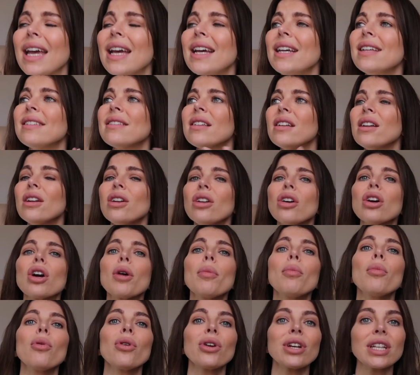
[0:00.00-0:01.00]
It is gonna
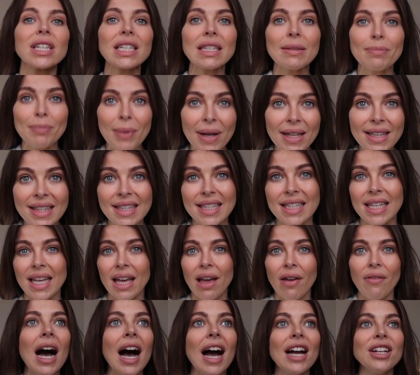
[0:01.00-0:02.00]
look more
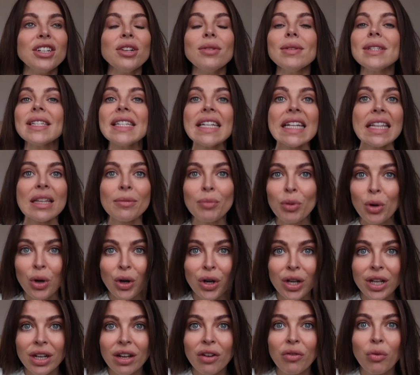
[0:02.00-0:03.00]
expensive. I don't see the
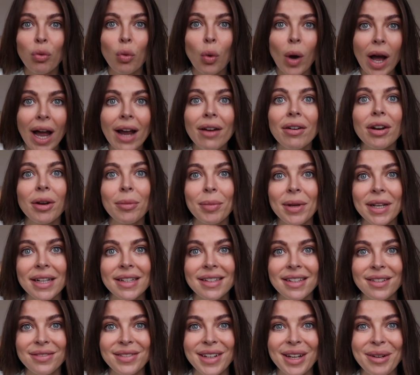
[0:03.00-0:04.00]
point of wearing a
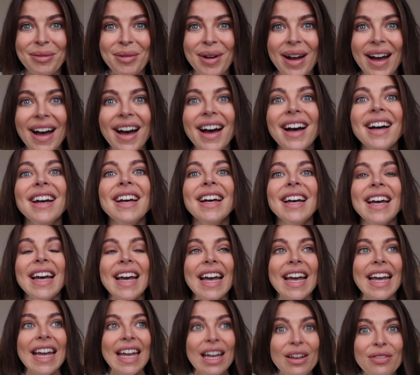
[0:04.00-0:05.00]
piece of knitwear
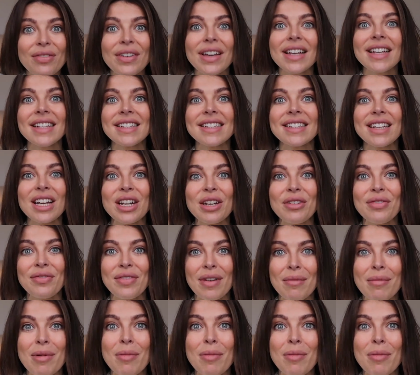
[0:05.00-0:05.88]
if it is gonna fit